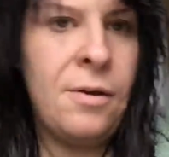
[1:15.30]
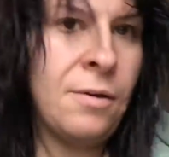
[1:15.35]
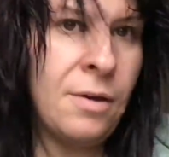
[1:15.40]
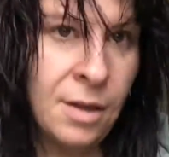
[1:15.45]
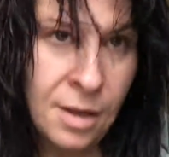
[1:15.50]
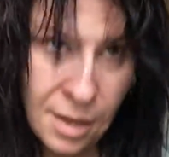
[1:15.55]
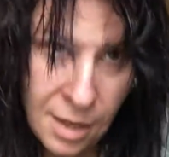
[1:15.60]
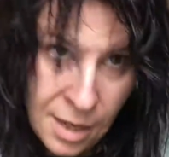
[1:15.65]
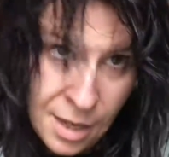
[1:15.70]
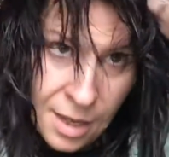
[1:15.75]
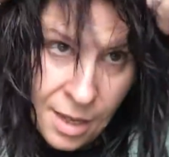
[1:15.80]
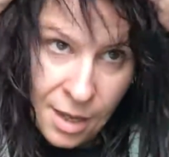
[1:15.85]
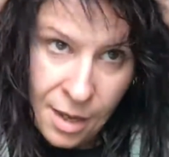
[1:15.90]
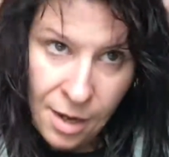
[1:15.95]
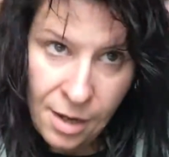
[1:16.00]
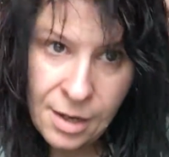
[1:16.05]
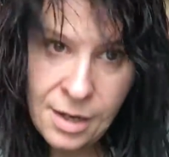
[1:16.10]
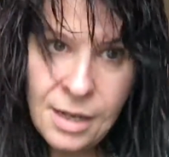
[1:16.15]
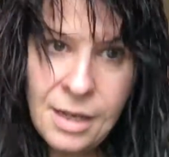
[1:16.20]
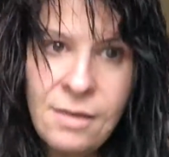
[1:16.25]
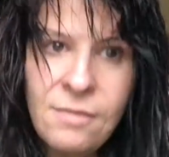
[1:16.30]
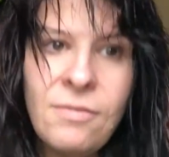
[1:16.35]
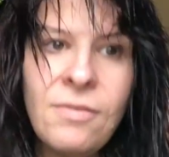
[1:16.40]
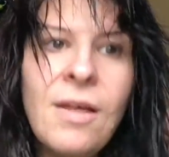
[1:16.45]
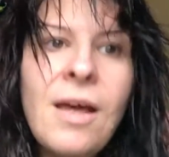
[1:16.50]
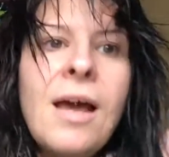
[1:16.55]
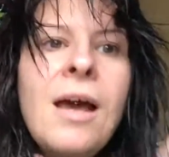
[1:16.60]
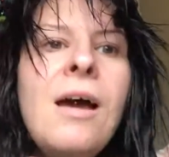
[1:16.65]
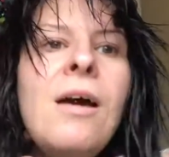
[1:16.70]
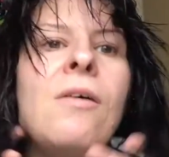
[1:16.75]
I'm going to give
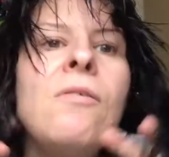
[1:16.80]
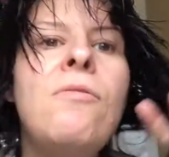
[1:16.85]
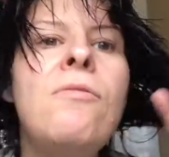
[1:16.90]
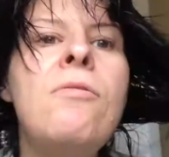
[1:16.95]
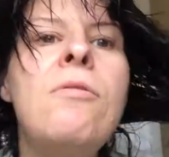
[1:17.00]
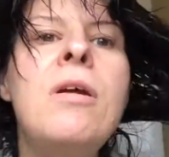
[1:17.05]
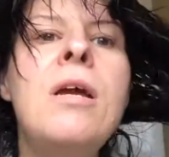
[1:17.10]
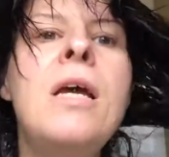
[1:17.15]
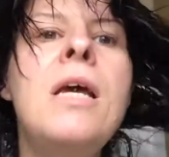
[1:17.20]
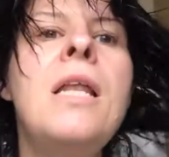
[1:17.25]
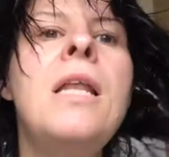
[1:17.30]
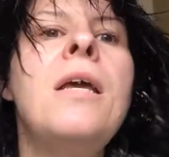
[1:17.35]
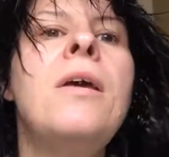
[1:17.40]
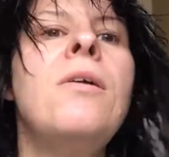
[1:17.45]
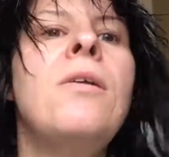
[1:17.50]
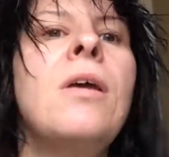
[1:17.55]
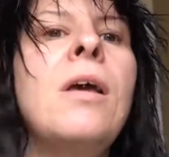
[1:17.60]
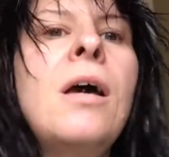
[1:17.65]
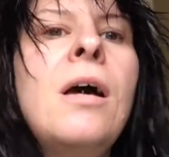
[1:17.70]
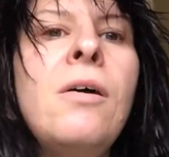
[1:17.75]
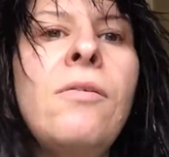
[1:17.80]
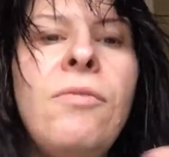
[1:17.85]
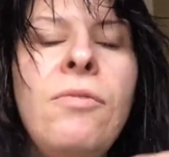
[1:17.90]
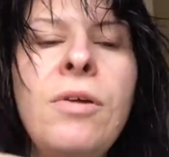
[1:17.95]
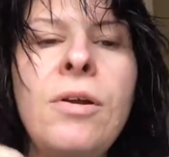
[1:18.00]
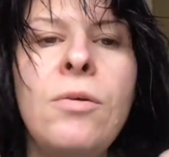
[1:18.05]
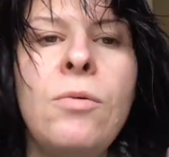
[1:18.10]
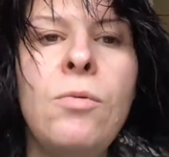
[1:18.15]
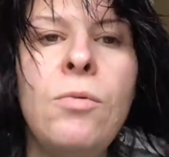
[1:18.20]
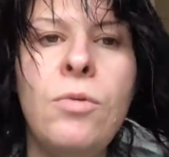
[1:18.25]
that a really good
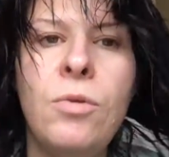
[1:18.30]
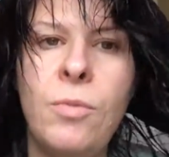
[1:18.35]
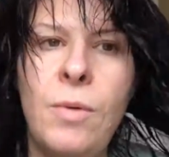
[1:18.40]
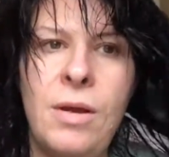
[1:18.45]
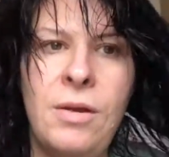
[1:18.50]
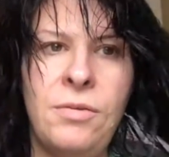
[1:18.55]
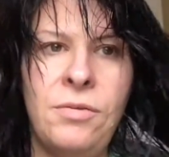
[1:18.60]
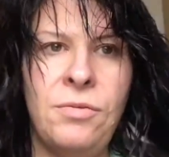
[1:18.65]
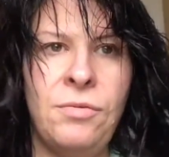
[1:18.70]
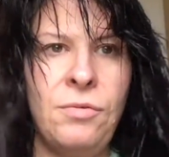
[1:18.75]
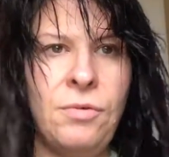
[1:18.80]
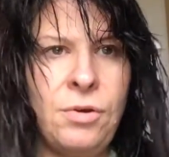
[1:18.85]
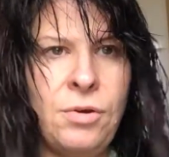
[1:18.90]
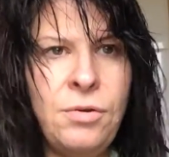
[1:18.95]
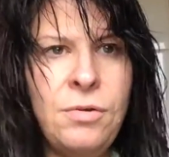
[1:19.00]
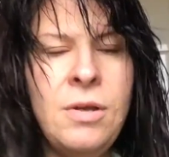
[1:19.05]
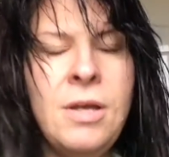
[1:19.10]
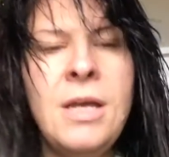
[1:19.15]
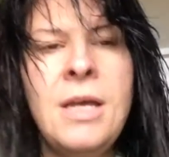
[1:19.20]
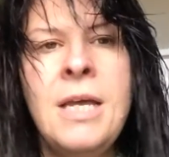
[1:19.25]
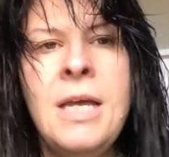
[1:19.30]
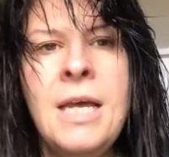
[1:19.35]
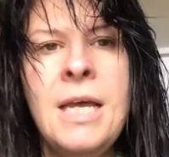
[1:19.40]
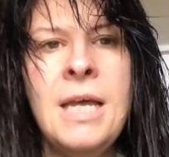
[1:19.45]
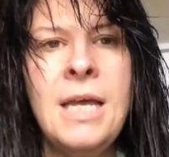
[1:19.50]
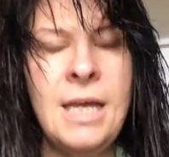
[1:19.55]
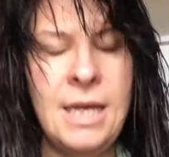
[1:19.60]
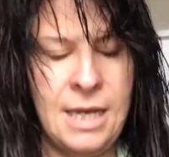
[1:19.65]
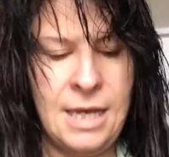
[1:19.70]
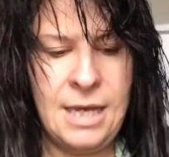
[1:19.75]
covering all the way through.
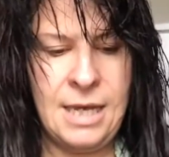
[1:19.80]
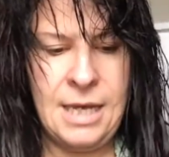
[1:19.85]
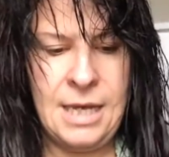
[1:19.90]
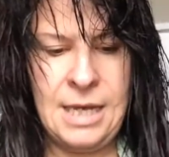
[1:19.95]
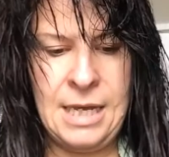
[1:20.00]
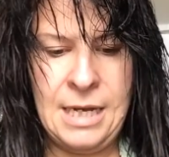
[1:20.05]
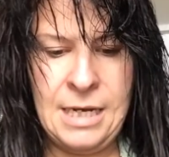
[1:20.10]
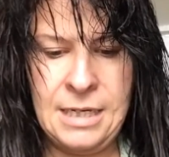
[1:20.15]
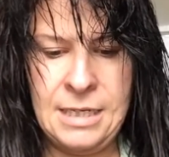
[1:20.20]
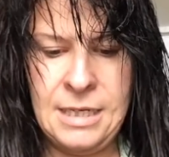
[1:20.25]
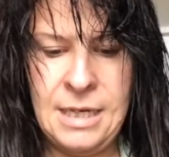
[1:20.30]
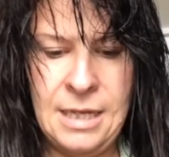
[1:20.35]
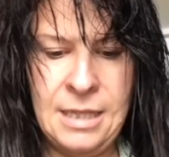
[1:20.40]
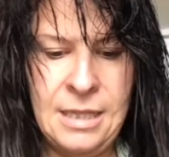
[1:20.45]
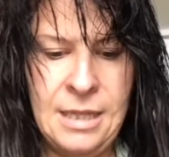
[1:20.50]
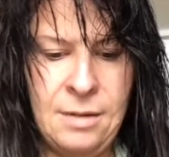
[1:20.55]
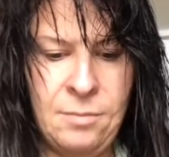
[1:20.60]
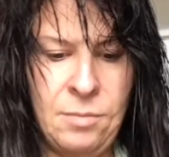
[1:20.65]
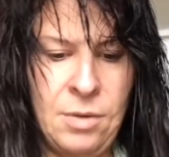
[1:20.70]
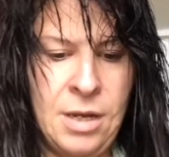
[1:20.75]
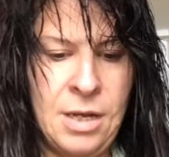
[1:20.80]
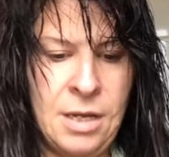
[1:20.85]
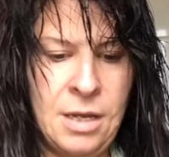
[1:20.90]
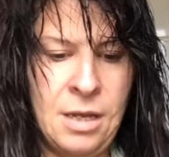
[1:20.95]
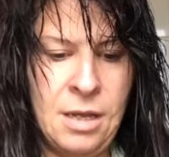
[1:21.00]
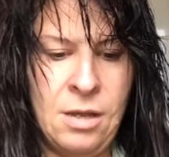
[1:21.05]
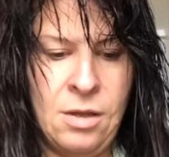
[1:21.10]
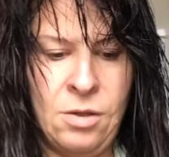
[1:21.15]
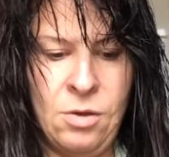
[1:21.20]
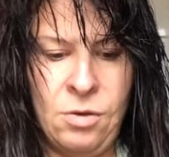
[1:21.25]
And then
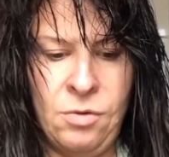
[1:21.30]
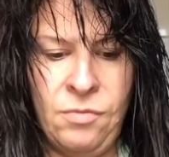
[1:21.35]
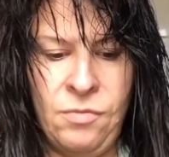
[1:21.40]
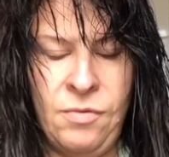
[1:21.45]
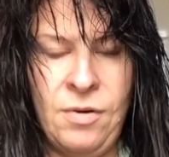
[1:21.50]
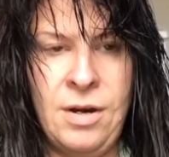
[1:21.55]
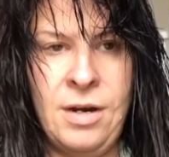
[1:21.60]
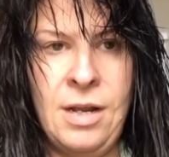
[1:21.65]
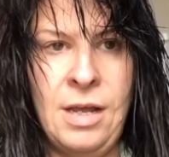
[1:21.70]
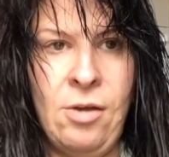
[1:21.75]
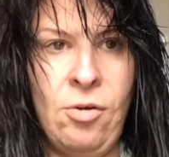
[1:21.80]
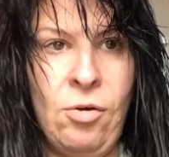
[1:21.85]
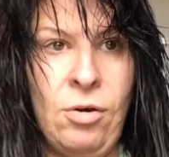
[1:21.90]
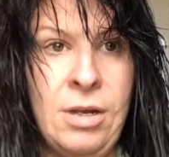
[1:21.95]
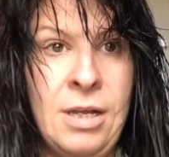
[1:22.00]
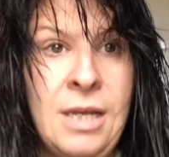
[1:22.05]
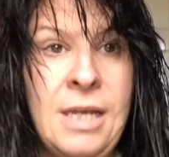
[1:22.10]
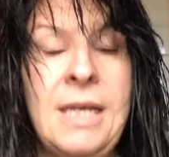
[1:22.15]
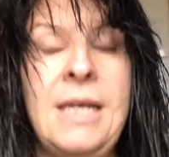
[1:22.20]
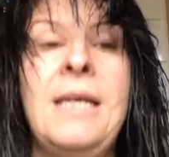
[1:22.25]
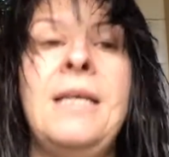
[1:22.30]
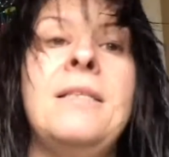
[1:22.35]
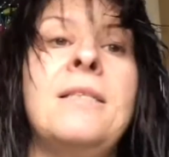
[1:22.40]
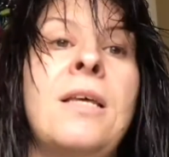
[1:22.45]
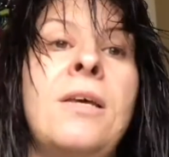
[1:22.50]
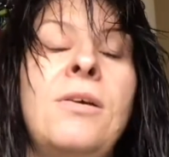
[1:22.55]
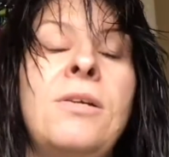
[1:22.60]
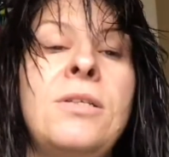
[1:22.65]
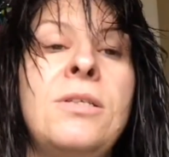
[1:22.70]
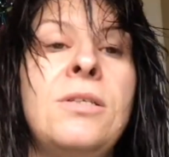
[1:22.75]
my good friend Holly is
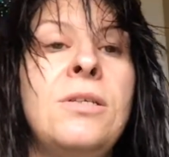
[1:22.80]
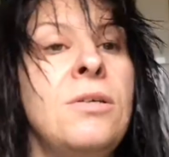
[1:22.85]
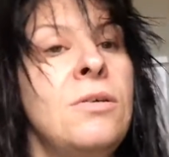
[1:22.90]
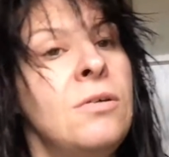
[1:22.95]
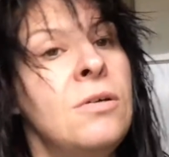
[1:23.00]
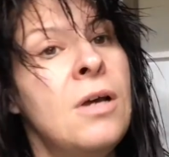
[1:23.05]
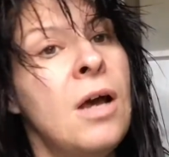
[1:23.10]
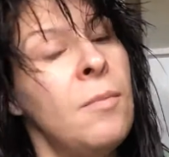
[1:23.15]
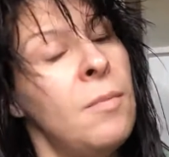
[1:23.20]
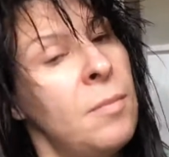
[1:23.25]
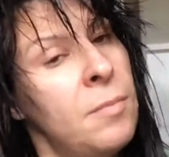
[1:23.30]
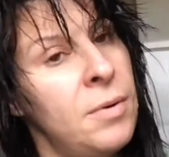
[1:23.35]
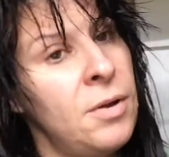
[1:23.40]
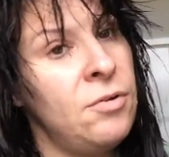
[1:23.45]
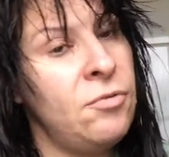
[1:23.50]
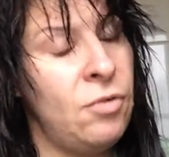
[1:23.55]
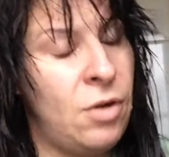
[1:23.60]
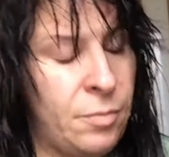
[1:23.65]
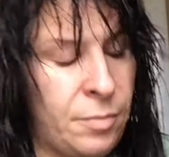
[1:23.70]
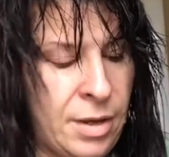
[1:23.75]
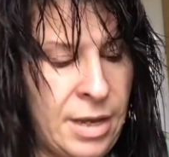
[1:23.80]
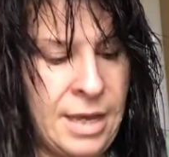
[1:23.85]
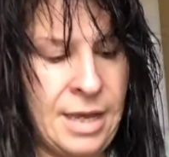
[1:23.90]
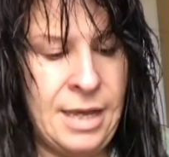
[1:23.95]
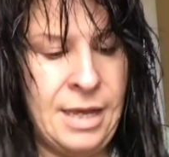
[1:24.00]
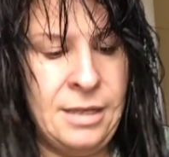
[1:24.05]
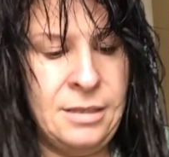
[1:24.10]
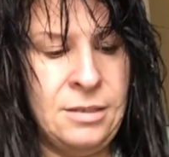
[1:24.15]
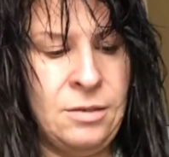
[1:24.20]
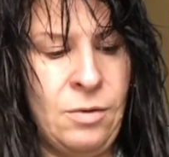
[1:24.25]
going to come and blow dry my
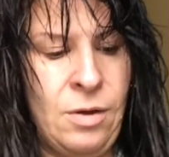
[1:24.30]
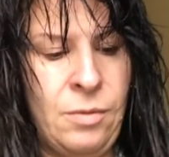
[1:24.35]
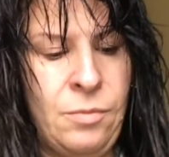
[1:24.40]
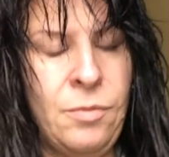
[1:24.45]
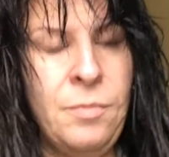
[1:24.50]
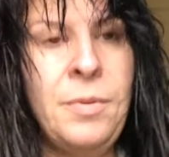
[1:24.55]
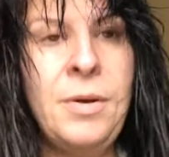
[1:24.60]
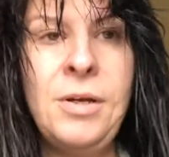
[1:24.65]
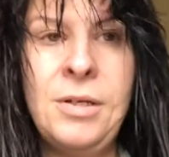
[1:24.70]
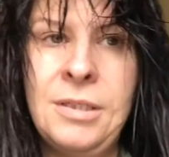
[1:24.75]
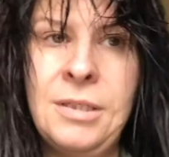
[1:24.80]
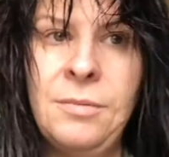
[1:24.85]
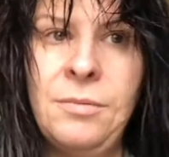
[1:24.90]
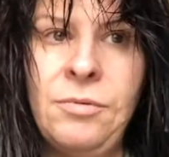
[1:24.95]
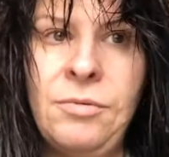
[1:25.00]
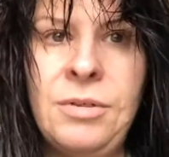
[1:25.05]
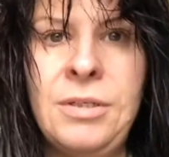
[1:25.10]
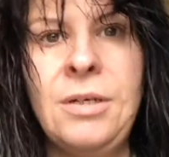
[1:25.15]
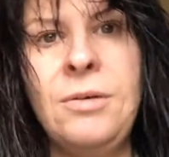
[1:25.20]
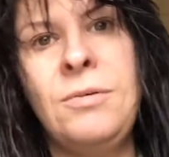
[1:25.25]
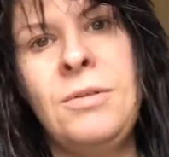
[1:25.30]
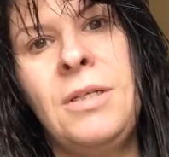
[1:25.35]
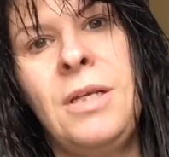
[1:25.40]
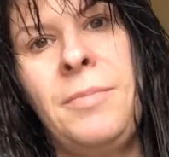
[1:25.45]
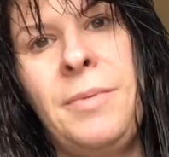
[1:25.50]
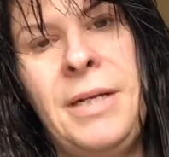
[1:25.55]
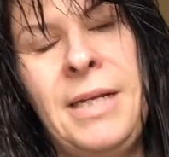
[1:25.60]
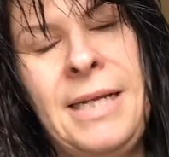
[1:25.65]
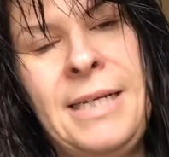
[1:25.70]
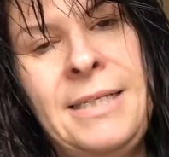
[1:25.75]
hair. So I will post up the result a
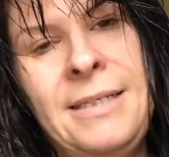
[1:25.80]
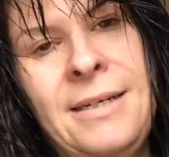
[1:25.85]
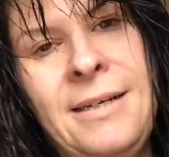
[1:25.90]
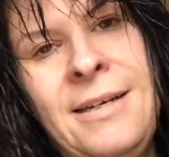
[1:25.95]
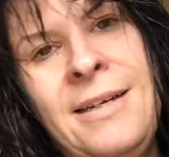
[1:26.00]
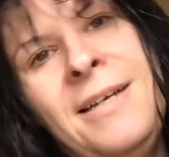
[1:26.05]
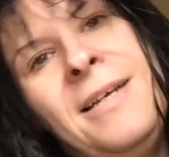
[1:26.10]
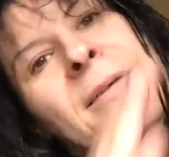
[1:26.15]
bit later.